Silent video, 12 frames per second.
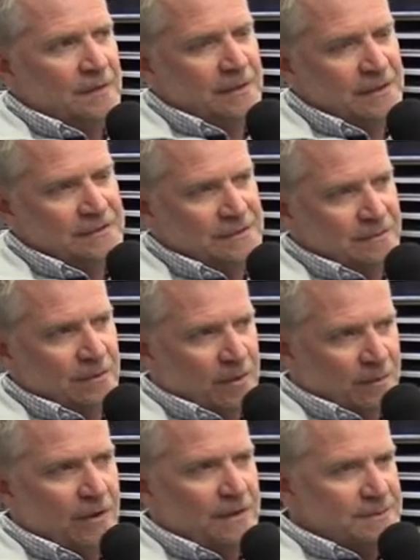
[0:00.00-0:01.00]
Because
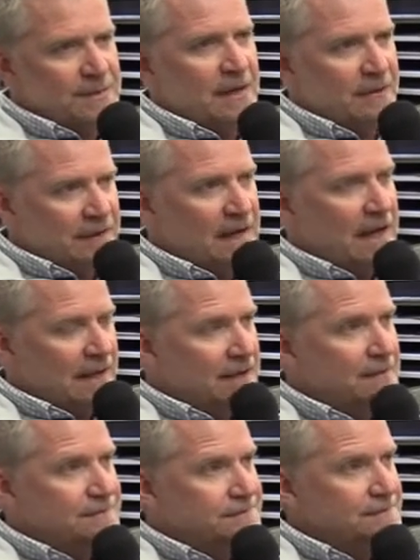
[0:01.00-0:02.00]
Mark Martin's better than I
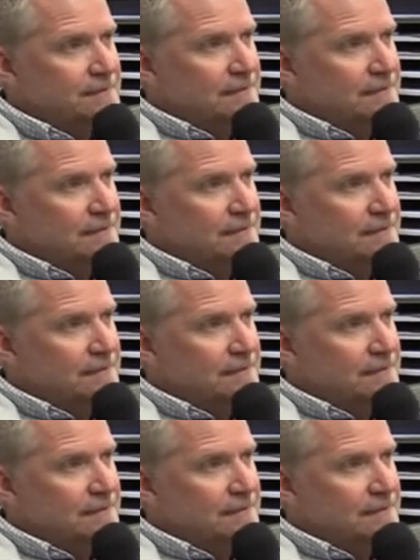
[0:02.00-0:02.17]
am.